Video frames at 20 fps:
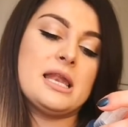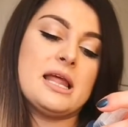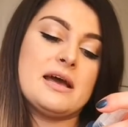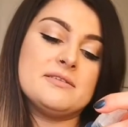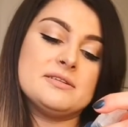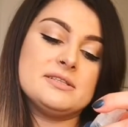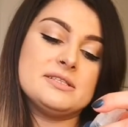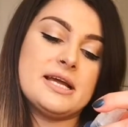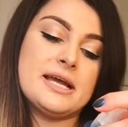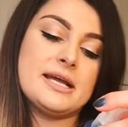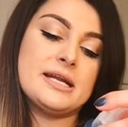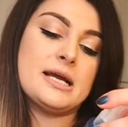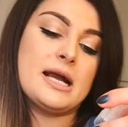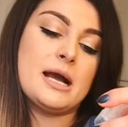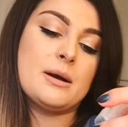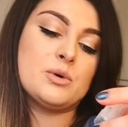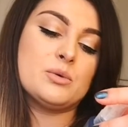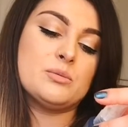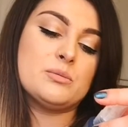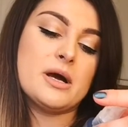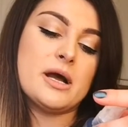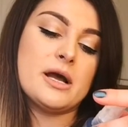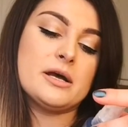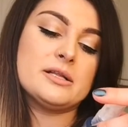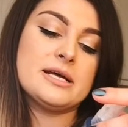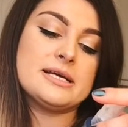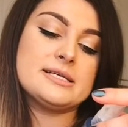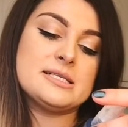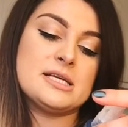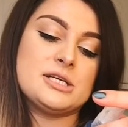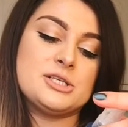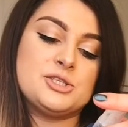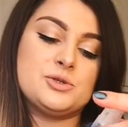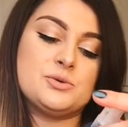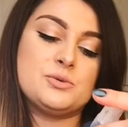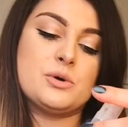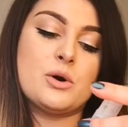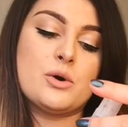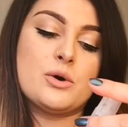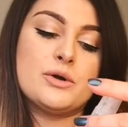lavender and chamomile
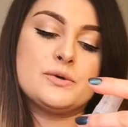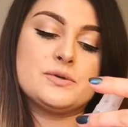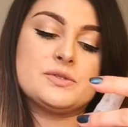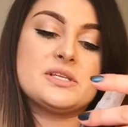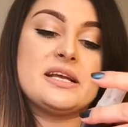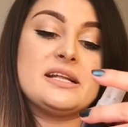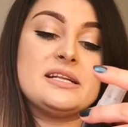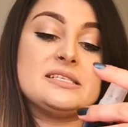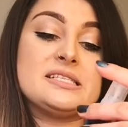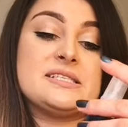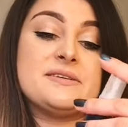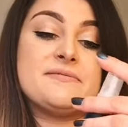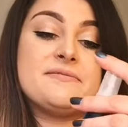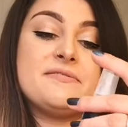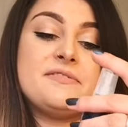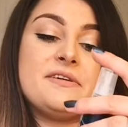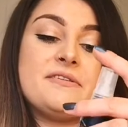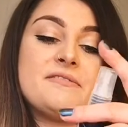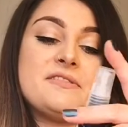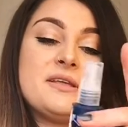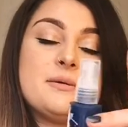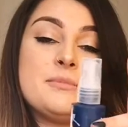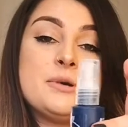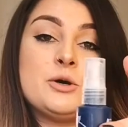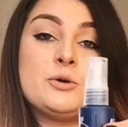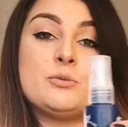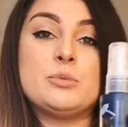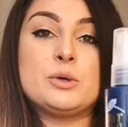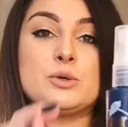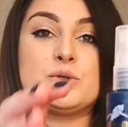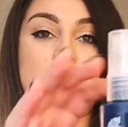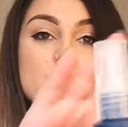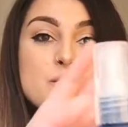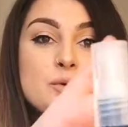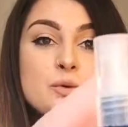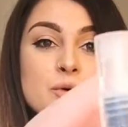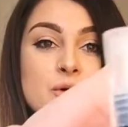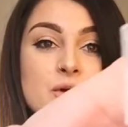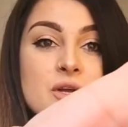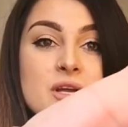essential oils and it's a 50ml
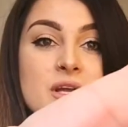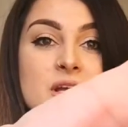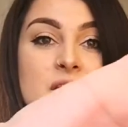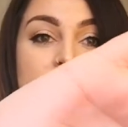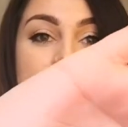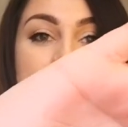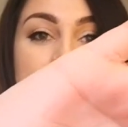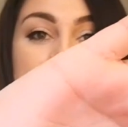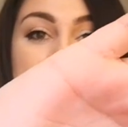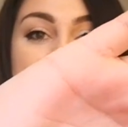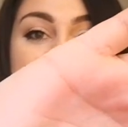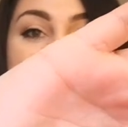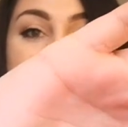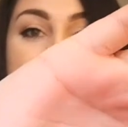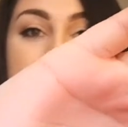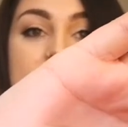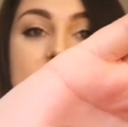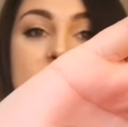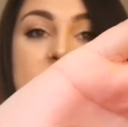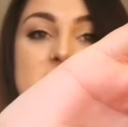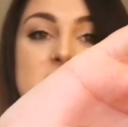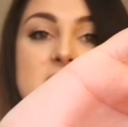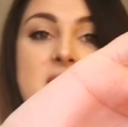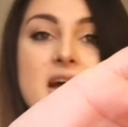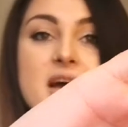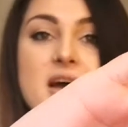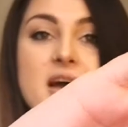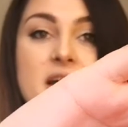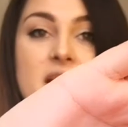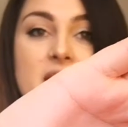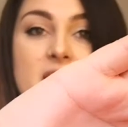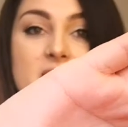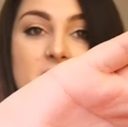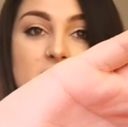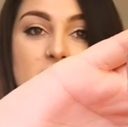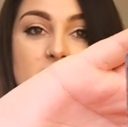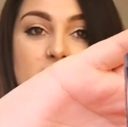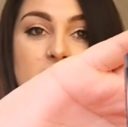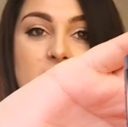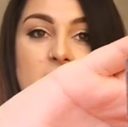bottle and I
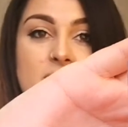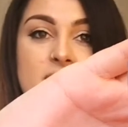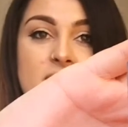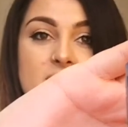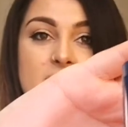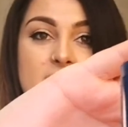love